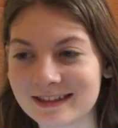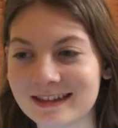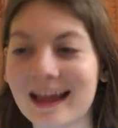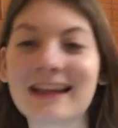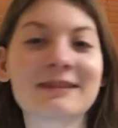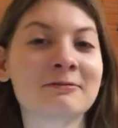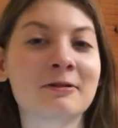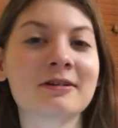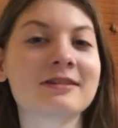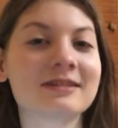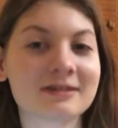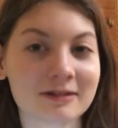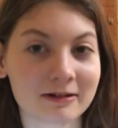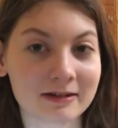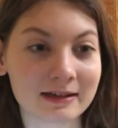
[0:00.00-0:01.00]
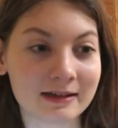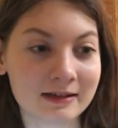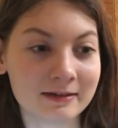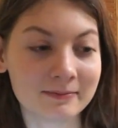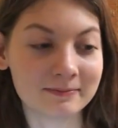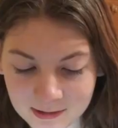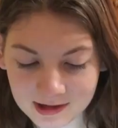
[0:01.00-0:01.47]
that's where it started.
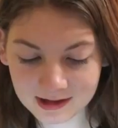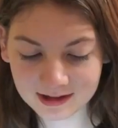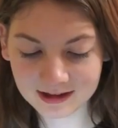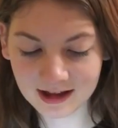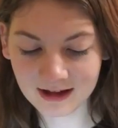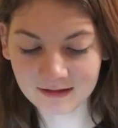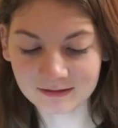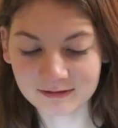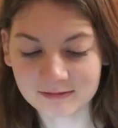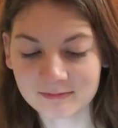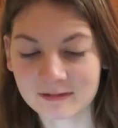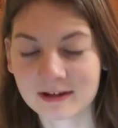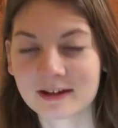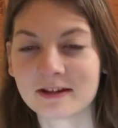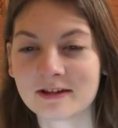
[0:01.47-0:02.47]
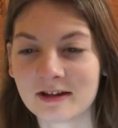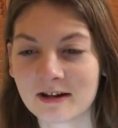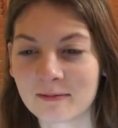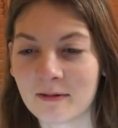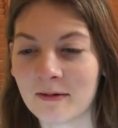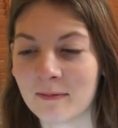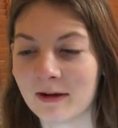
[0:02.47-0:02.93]
Now we're gonna
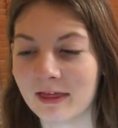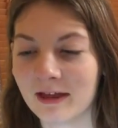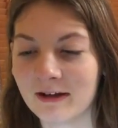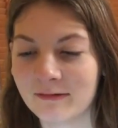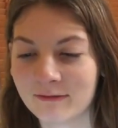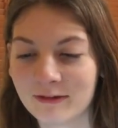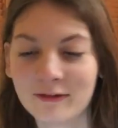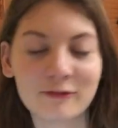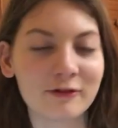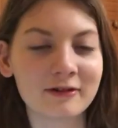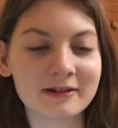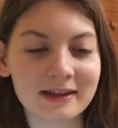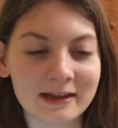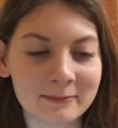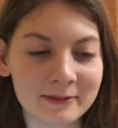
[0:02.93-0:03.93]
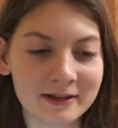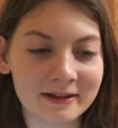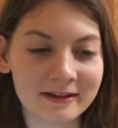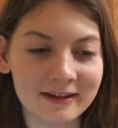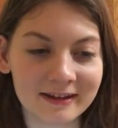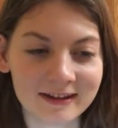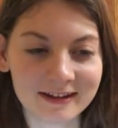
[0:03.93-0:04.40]
talk about my love for
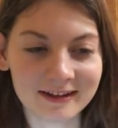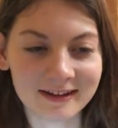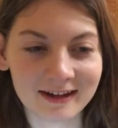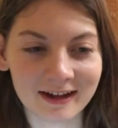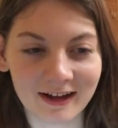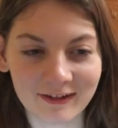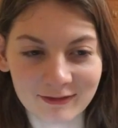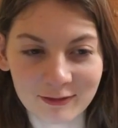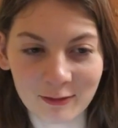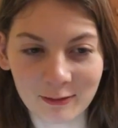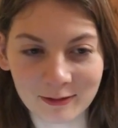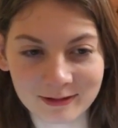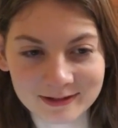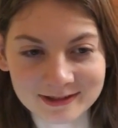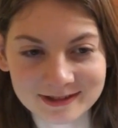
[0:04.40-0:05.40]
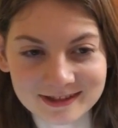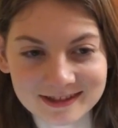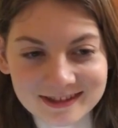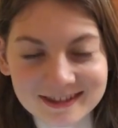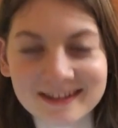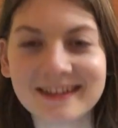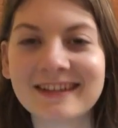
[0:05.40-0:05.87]
Damon, of course.
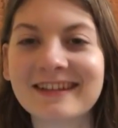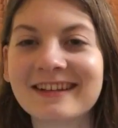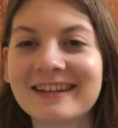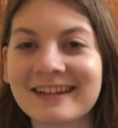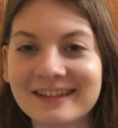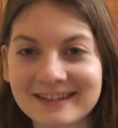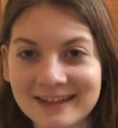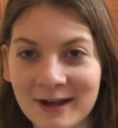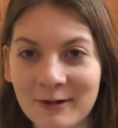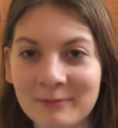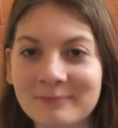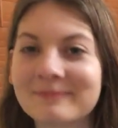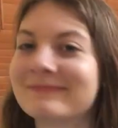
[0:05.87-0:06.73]
So,